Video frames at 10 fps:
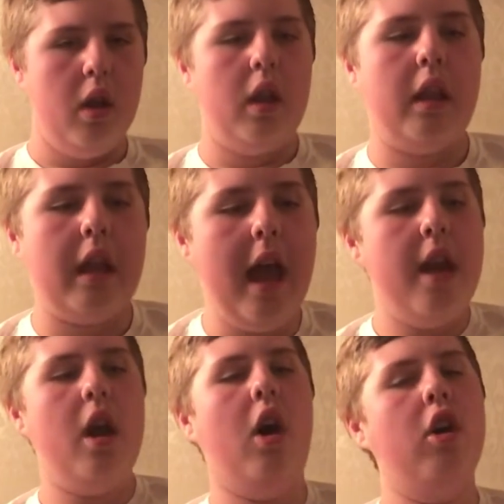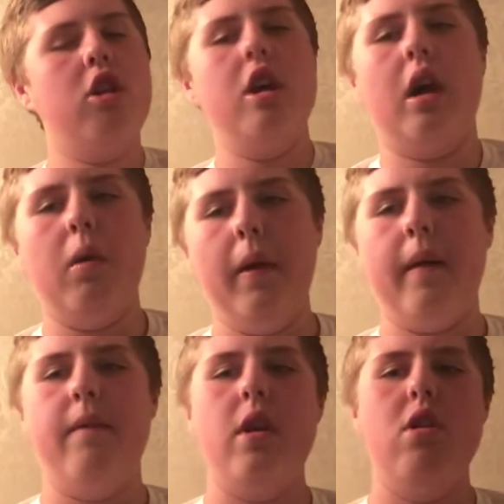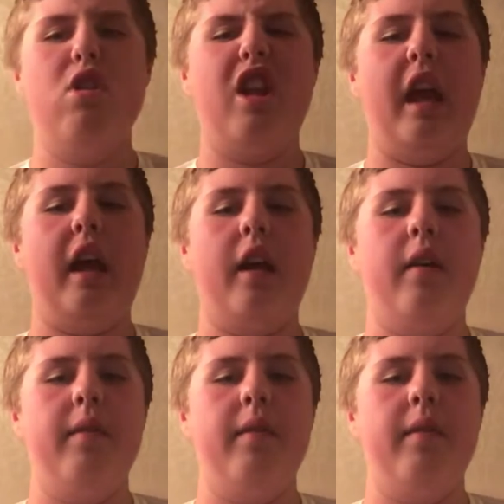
The technology of quick fusing.